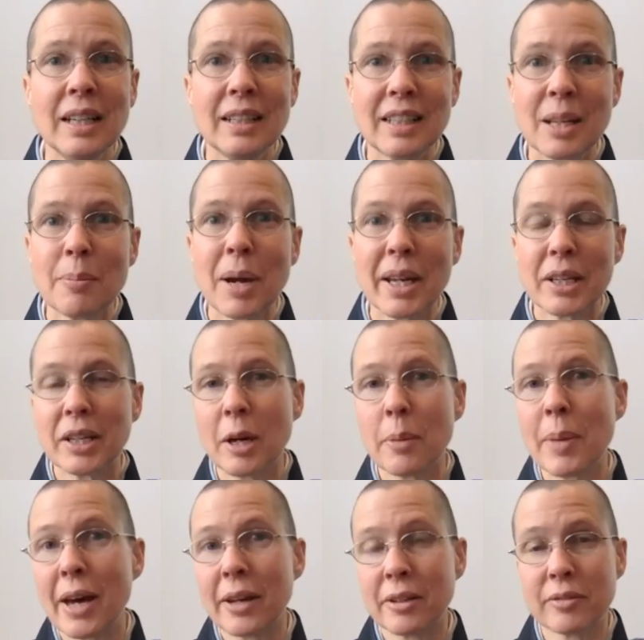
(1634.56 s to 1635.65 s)
They might come
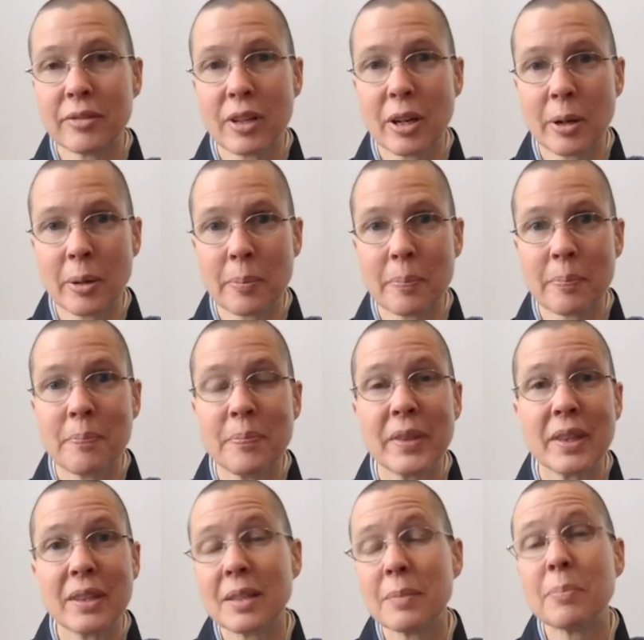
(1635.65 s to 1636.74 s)
out of
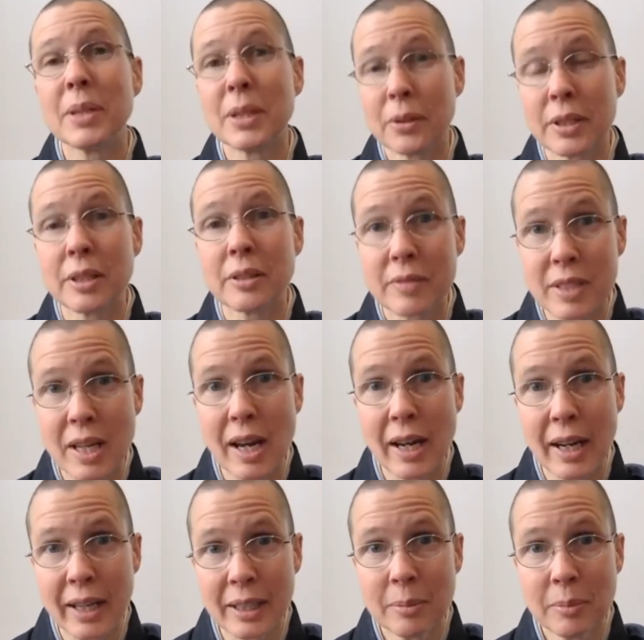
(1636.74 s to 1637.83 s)
the period of
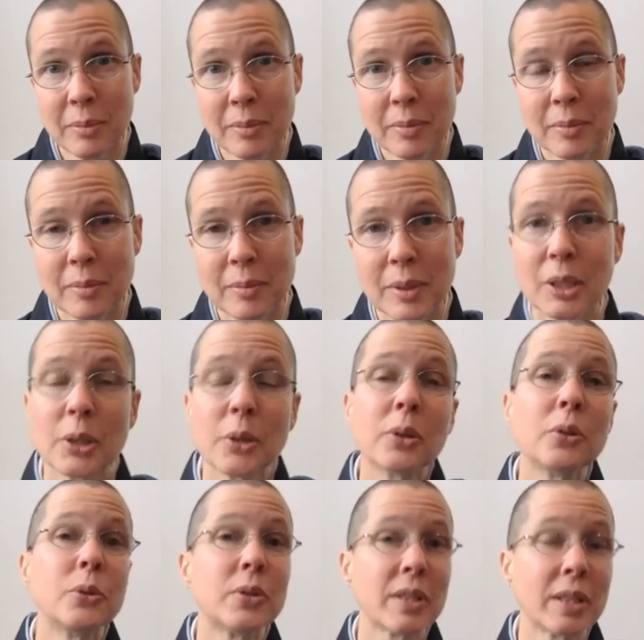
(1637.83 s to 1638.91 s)
time,
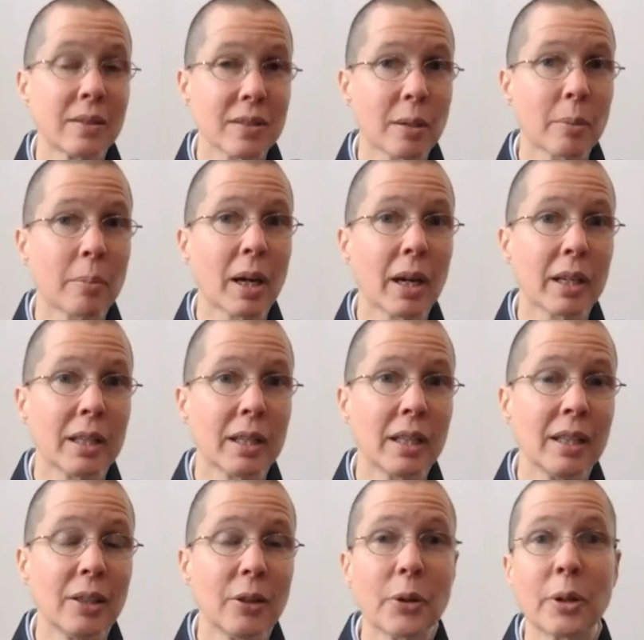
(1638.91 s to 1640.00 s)
losing
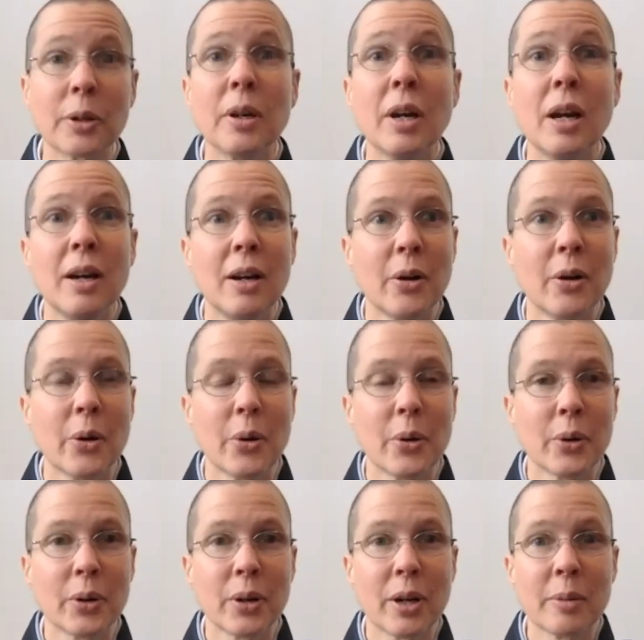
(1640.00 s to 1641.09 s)
somebody or
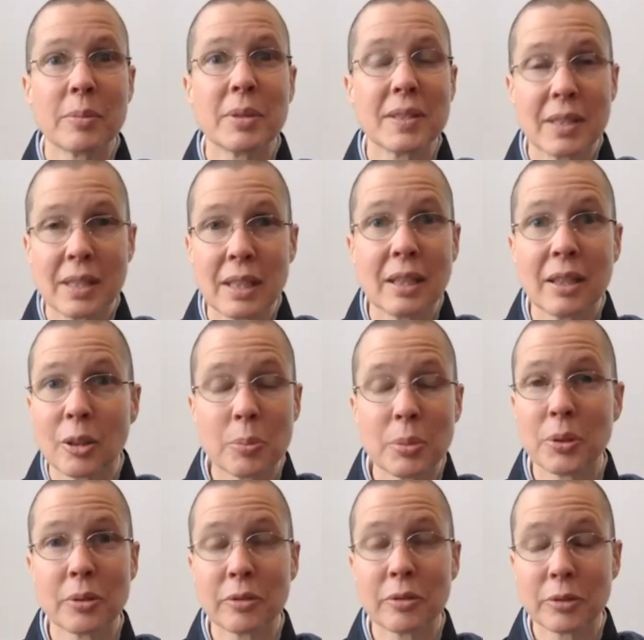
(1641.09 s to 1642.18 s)
seeing a
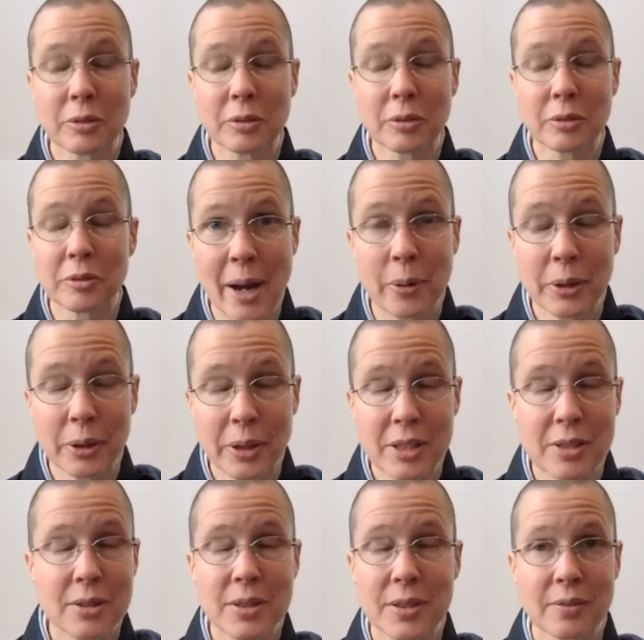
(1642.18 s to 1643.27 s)
beautiful flower and
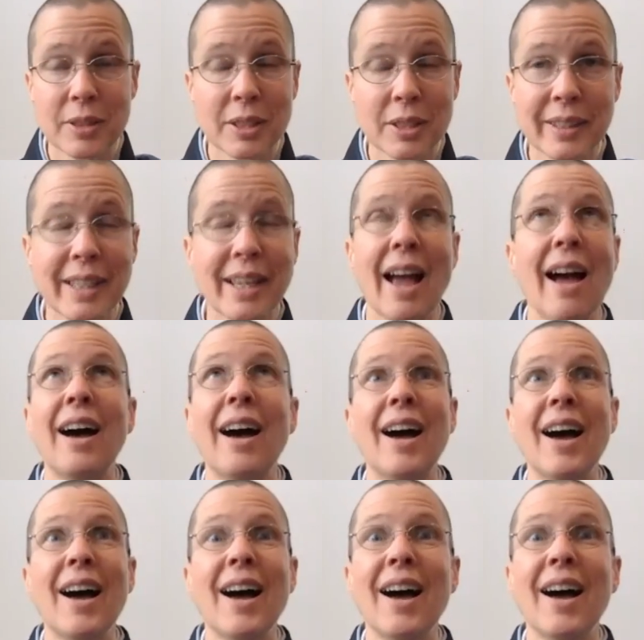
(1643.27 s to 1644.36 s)
just feeling.
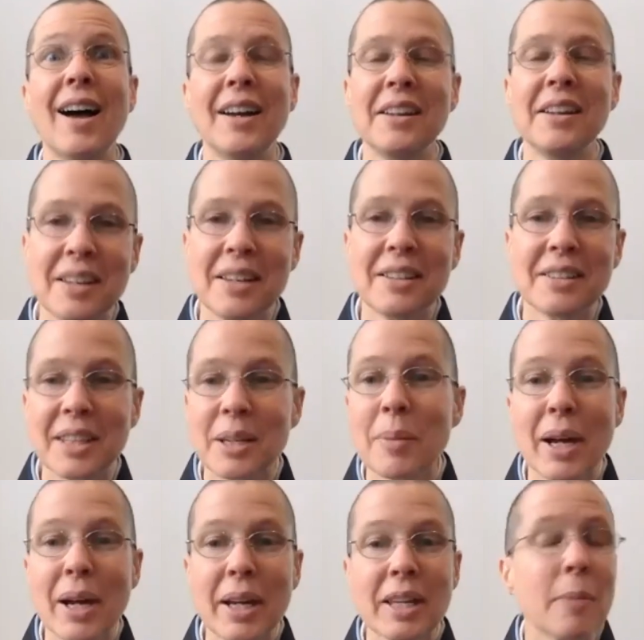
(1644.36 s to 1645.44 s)
They
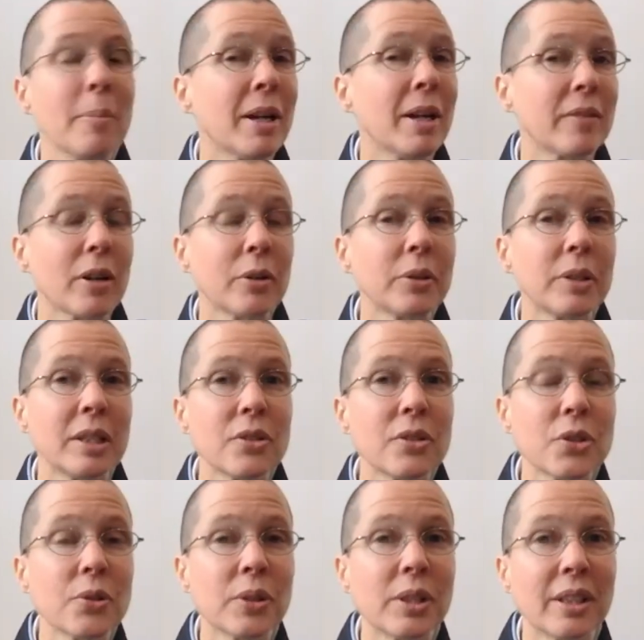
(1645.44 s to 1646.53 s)
might come out of our own
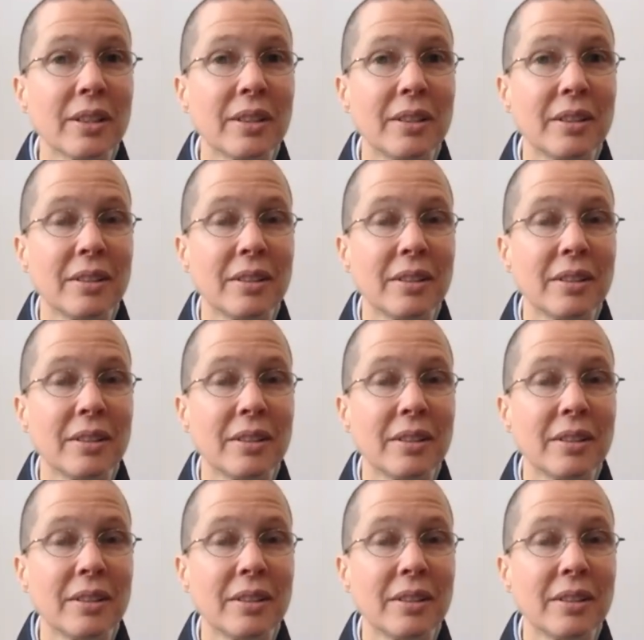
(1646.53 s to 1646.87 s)
history.